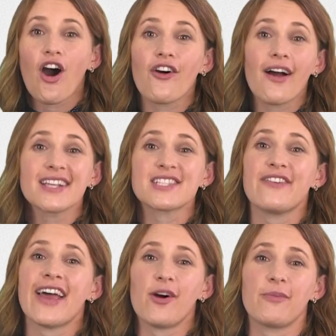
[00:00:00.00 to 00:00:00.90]
or ask
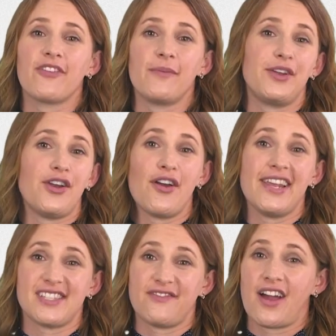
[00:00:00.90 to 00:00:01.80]
for help from your
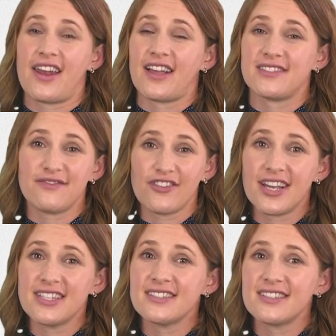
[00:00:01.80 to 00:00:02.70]
nerdiest finance
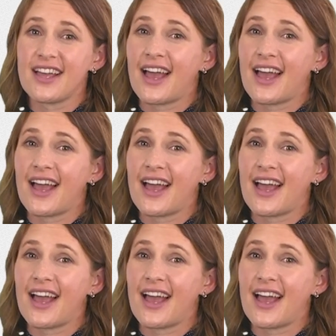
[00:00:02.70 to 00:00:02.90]
friend,